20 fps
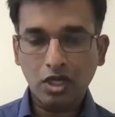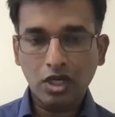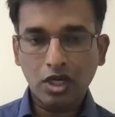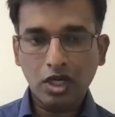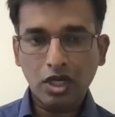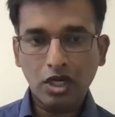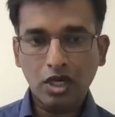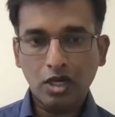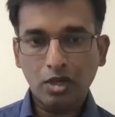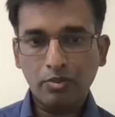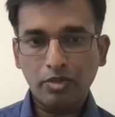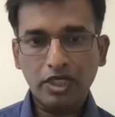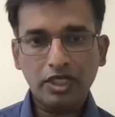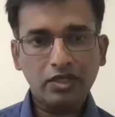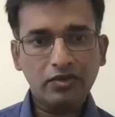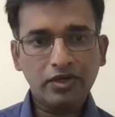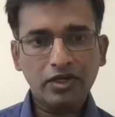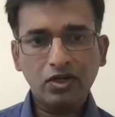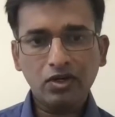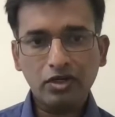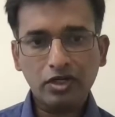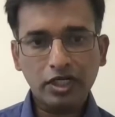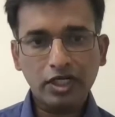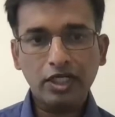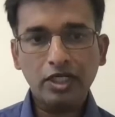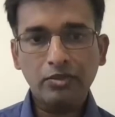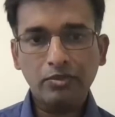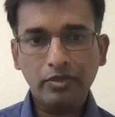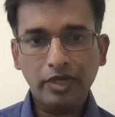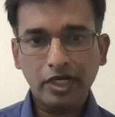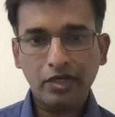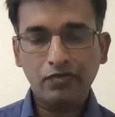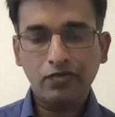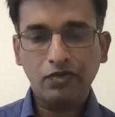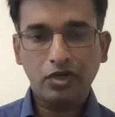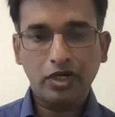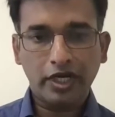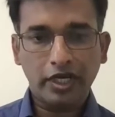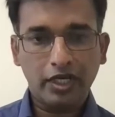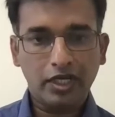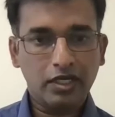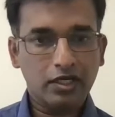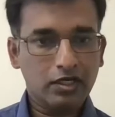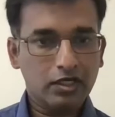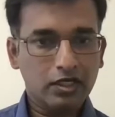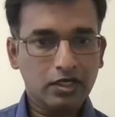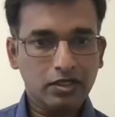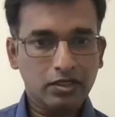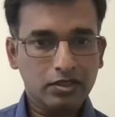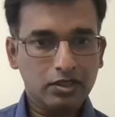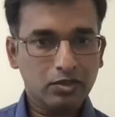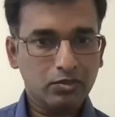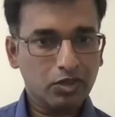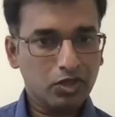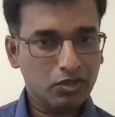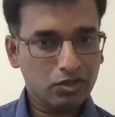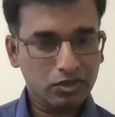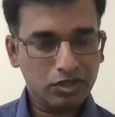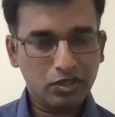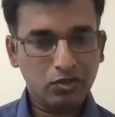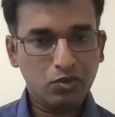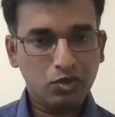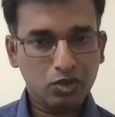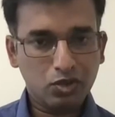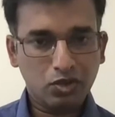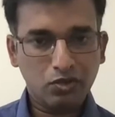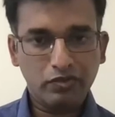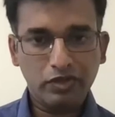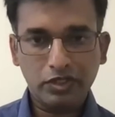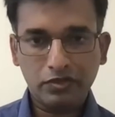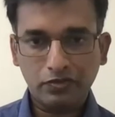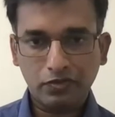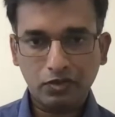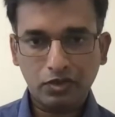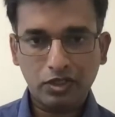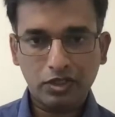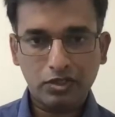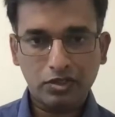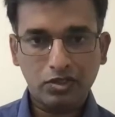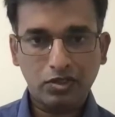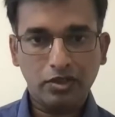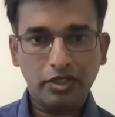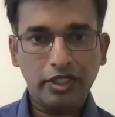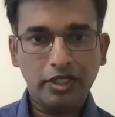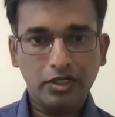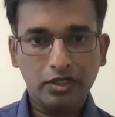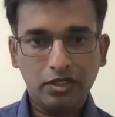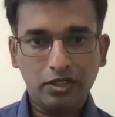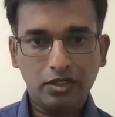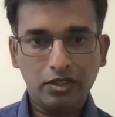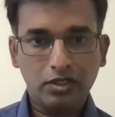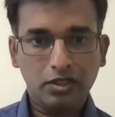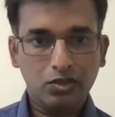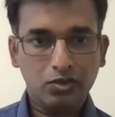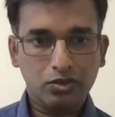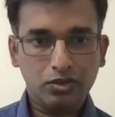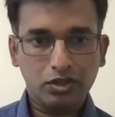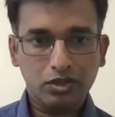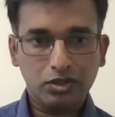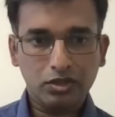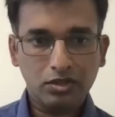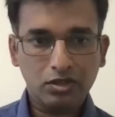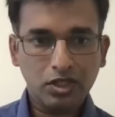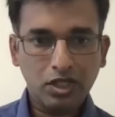But they were not really made for high concurrency because it was always focused on internal users.